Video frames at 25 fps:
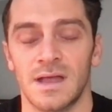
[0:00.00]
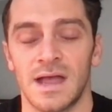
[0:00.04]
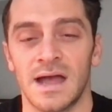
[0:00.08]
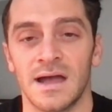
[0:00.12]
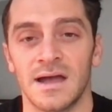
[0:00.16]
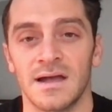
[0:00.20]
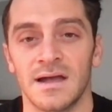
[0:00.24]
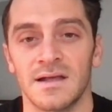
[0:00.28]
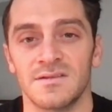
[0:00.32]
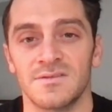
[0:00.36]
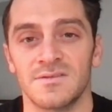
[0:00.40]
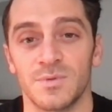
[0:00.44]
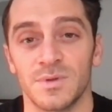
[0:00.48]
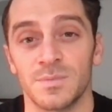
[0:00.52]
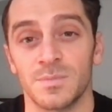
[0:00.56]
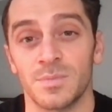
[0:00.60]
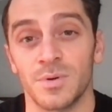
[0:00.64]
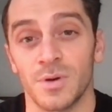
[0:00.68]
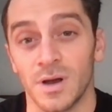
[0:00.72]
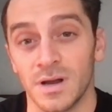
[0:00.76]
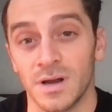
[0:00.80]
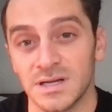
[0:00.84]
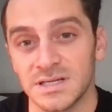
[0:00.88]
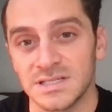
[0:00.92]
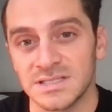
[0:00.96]
ads with
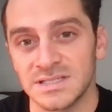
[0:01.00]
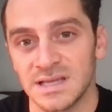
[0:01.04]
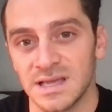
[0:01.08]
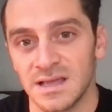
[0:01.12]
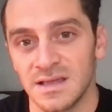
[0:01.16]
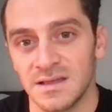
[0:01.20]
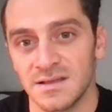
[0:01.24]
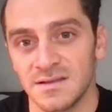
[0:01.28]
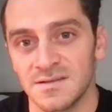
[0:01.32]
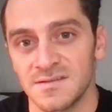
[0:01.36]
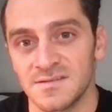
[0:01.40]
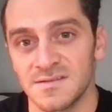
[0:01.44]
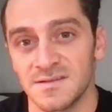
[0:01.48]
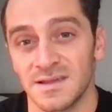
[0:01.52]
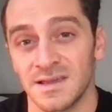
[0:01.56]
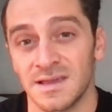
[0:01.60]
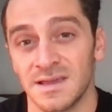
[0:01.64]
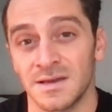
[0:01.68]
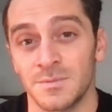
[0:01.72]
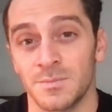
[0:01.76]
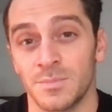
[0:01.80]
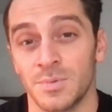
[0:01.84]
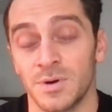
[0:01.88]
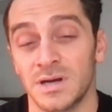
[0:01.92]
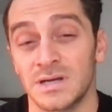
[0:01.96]
product tags
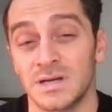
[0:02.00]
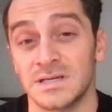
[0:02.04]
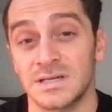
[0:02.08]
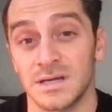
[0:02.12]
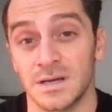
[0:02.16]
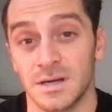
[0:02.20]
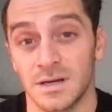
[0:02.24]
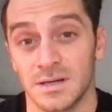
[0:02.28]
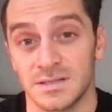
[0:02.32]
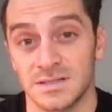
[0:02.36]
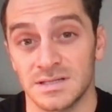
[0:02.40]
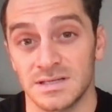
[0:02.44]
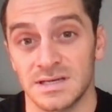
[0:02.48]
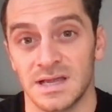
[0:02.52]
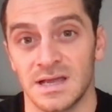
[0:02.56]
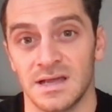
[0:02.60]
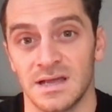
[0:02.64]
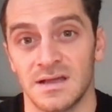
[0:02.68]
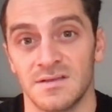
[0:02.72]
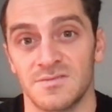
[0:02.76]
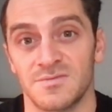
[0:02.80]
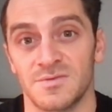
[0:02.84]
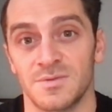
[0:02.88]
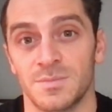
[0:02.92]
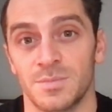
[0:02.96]
and branded content
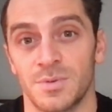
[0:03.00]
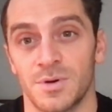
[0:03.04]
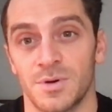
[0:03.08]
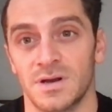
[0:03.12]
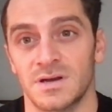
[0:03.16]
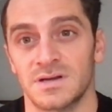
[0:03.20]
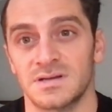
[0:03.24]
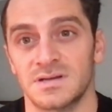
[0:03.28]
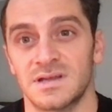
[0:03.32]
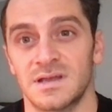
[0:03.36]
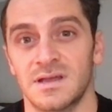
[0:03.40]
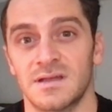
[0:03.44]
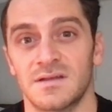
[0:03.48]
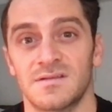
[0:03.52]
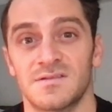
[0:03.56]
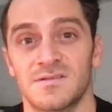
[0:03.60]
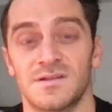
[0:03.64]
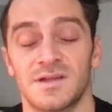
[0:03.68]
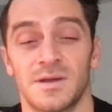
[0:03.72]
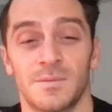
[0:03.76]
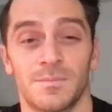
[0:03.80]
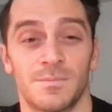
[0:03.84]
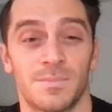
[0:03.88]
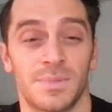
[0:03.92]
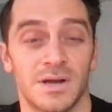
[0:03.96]
ads with product tags
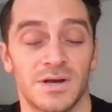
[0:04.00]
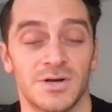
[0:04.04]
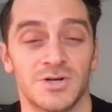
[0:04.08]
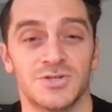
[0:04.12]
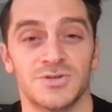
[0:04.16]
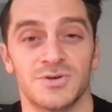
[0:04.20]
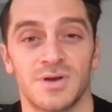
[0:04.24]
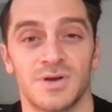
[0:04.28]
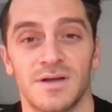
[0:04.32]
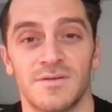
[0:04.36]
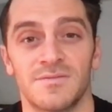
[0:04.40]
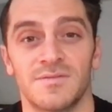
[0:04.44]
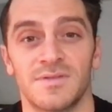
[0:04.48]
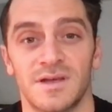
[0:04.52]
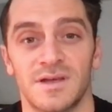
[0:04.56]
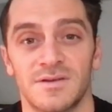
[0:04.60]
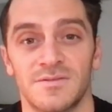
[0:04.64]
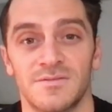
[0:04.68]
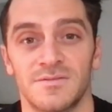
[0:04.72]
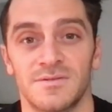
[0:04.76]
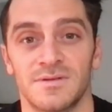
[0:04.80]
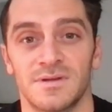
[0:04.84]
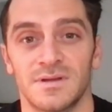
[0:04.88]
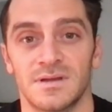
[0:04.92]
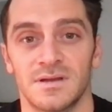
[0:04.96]
to have better drive
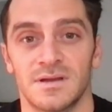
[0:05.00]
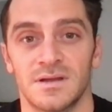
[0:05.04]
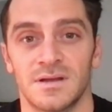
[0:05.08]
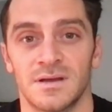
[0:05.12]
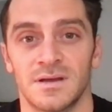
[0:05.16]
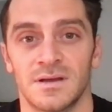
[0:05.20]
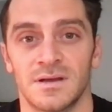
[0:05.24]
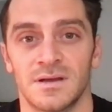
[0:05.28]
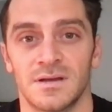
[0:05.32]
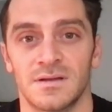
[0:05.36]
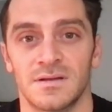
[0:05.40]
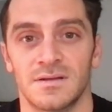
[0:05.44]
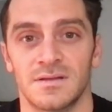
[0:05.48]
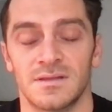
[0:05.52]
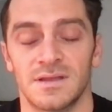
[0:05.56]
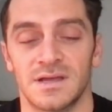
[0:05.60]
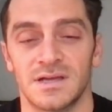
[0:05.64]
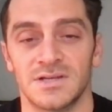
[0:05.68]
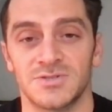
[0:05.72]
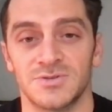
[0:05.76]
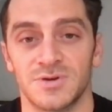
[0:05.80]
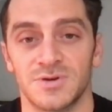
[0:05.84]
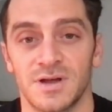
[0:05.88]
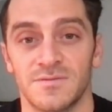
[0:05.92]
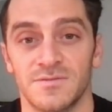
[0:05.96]

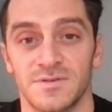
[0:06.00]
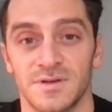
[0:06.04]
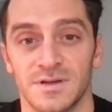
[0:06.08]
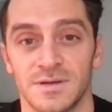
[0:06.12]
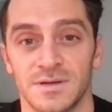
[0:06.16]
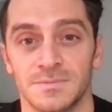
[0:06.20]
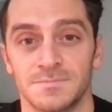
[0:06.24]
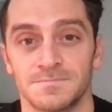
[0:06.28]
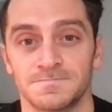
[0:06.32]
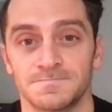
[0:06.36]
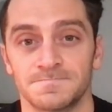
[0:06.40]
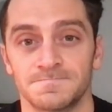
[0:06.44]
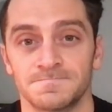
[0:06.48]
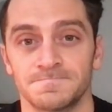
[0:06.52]
that traffic.